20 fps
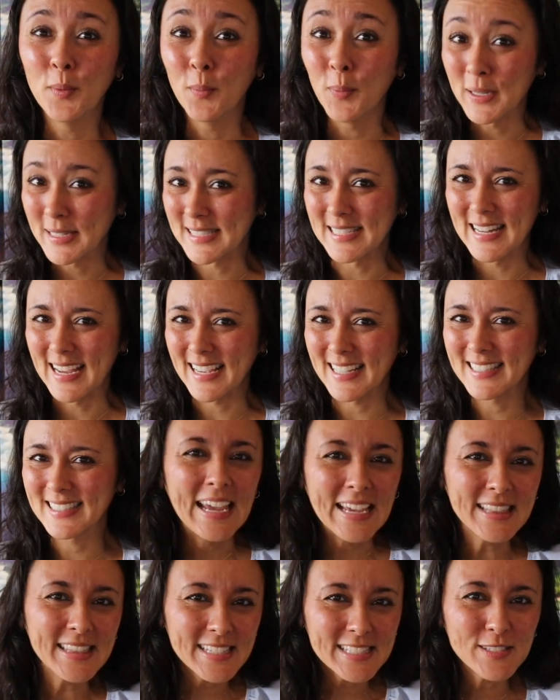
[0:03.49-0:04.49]
What's next?
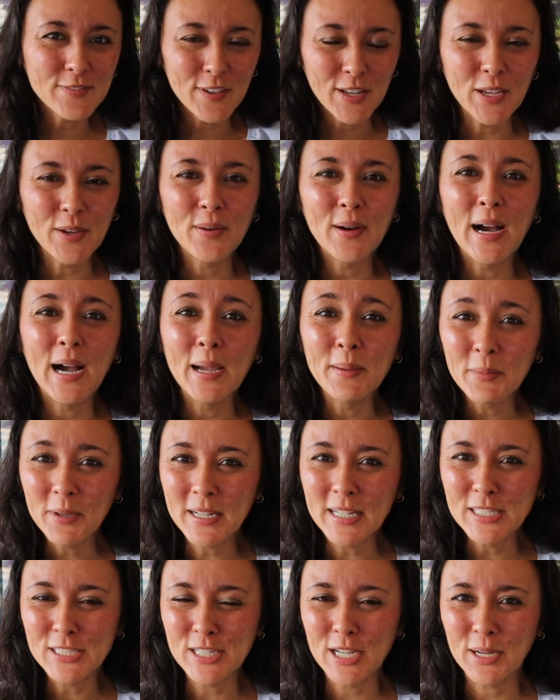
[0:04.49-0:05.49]
In this video, I'm
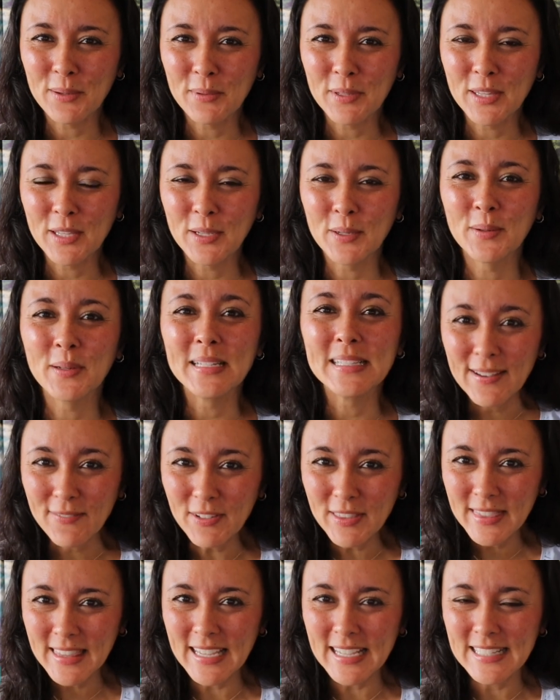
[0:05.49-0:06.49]
going to share with you
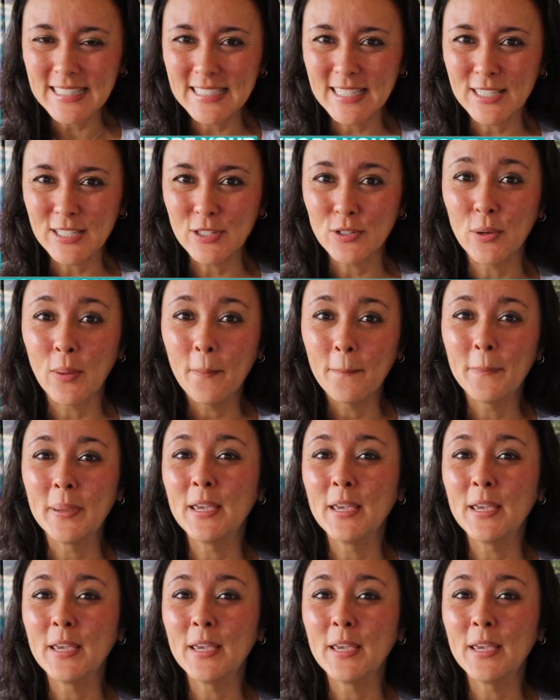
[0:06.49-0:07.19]
7 things to do